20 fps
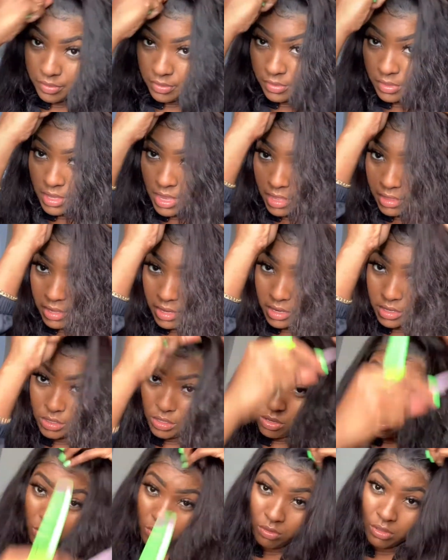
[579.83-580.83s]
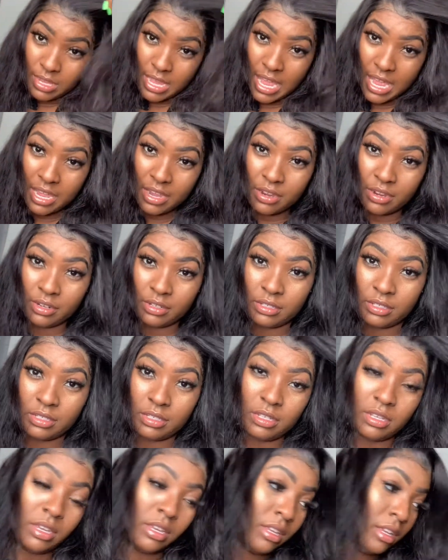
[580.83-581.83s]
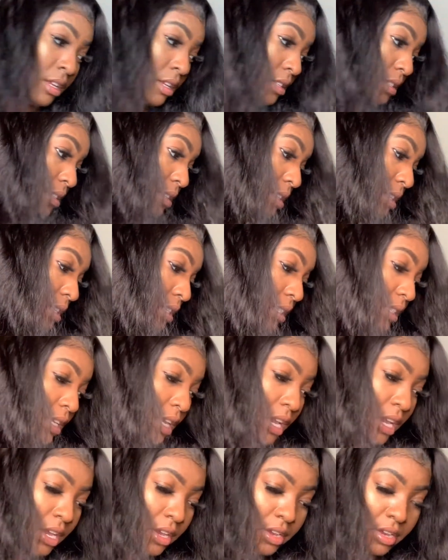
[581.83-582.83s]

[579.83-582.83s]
Now there's no layers to this hair.